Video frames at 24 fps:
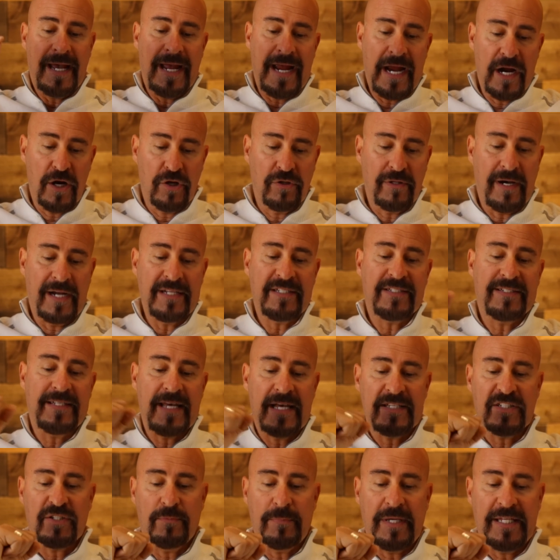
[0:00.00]
Airlines
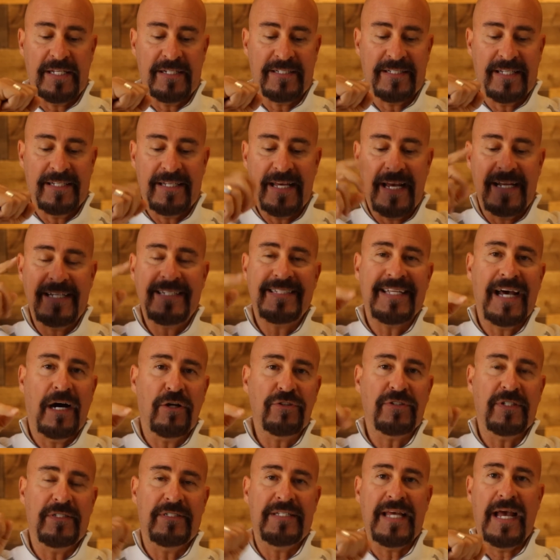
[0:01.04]
decimated today.
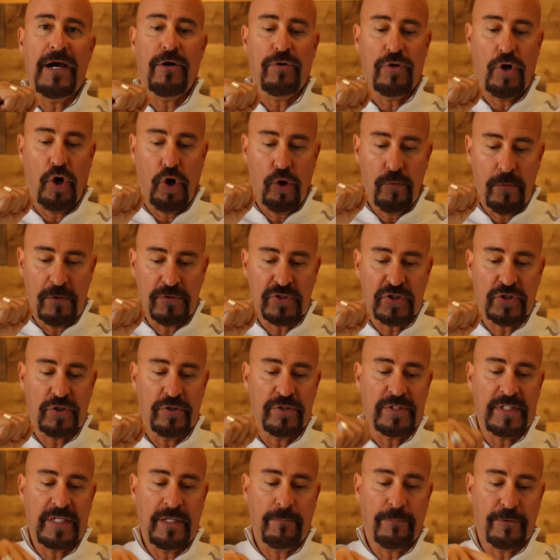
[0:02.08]
Delta down almost
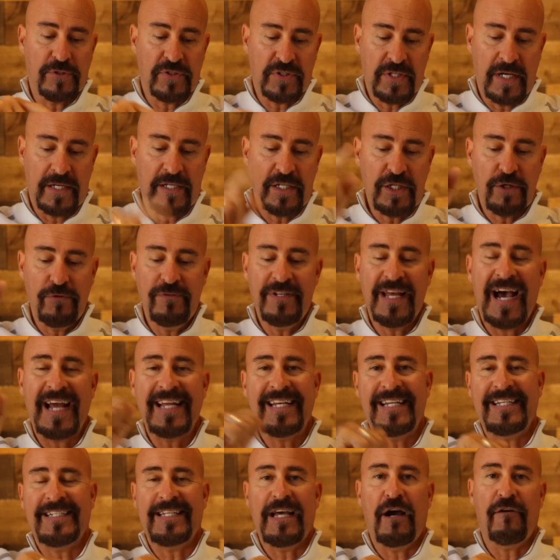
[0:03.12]
13%.
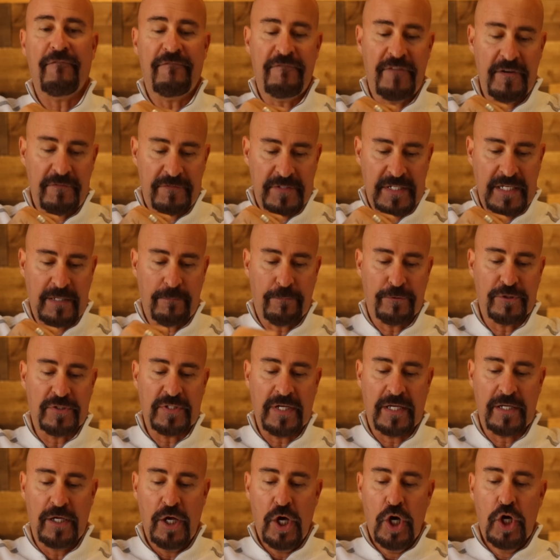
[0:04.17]
United down
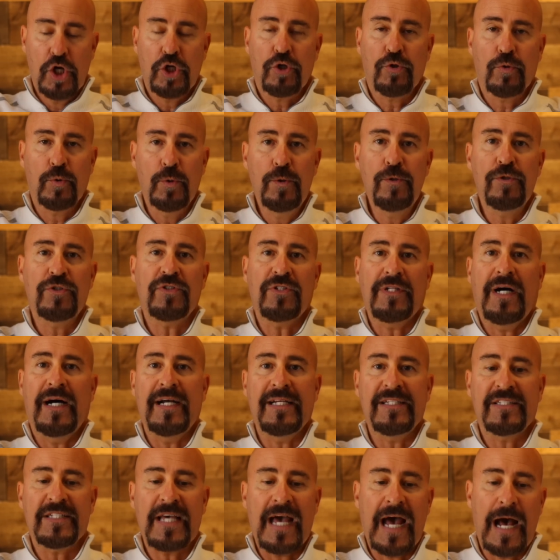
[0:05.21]
15%. Cruise
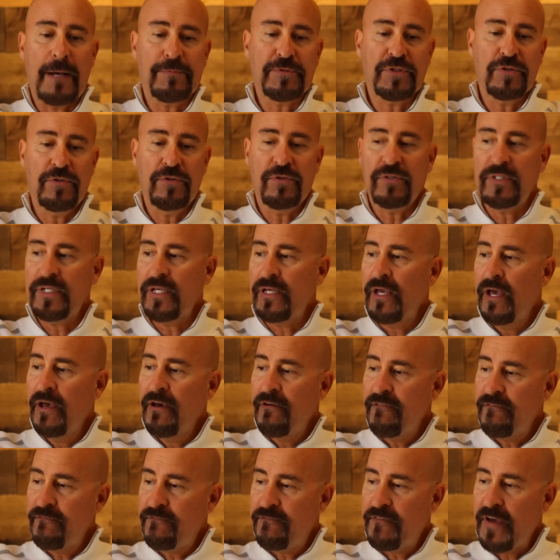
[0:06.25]
lines absolutely
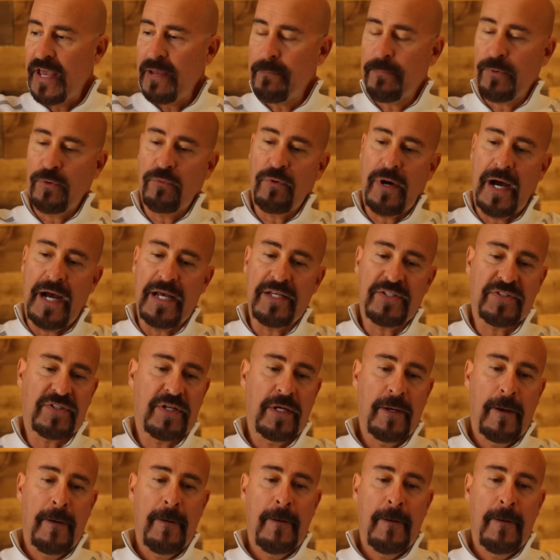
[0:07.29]
vaporized.